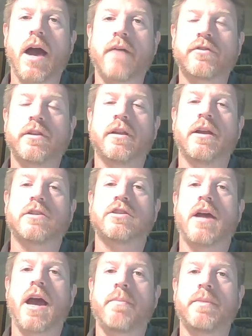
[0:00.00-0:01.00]
After the
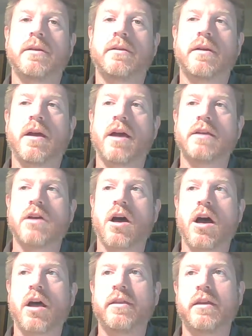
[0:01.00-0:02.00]
election happened, I
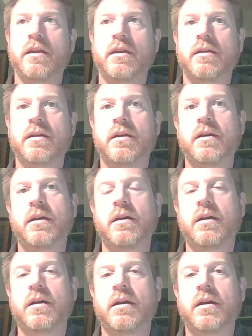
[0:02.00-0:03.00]
saw the
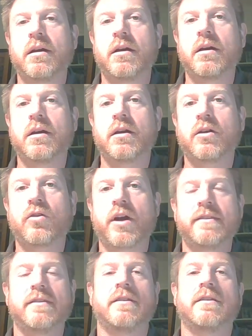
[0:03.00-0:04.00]

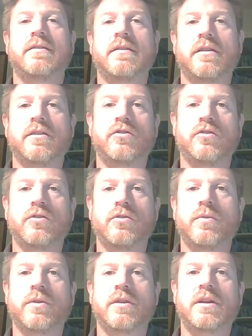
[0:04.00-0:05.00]
craziness that
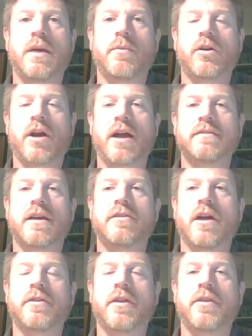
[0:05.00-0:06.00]
ensued with the Democrats. I
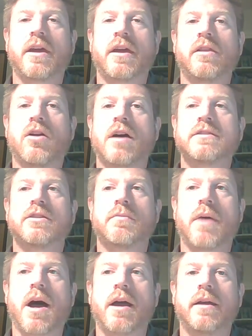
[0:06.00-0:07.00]
thought that they had lost their
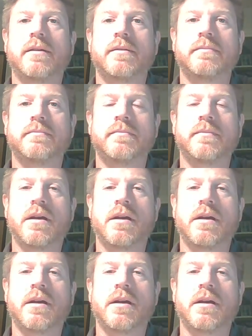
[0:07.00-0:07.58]
mind,